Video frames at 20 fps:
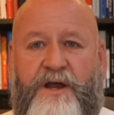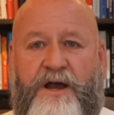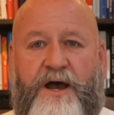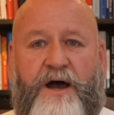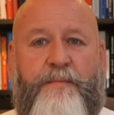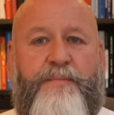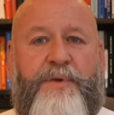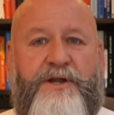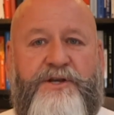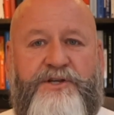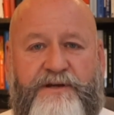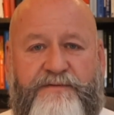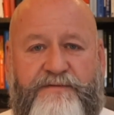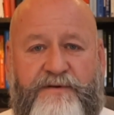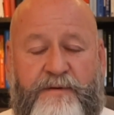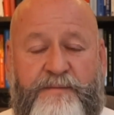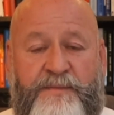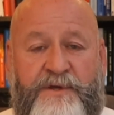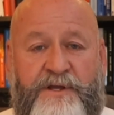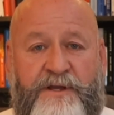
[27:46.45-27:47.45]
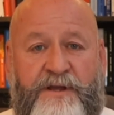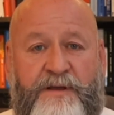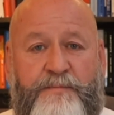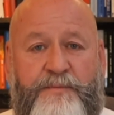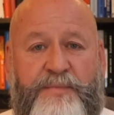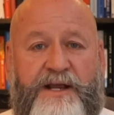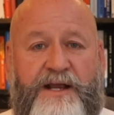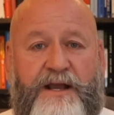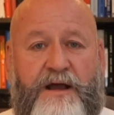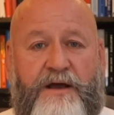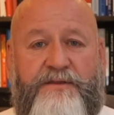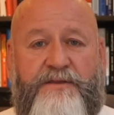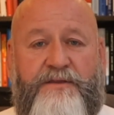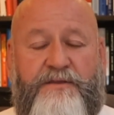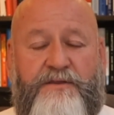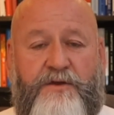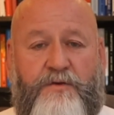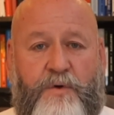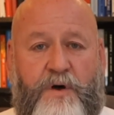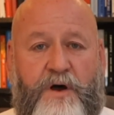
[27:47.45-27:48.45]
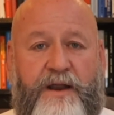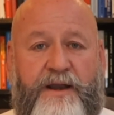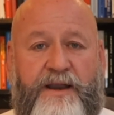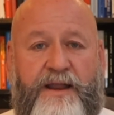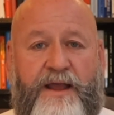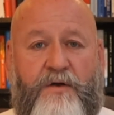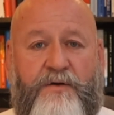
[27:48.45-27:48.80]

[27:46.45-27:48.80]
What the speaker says: a bunch of them, pick out the one.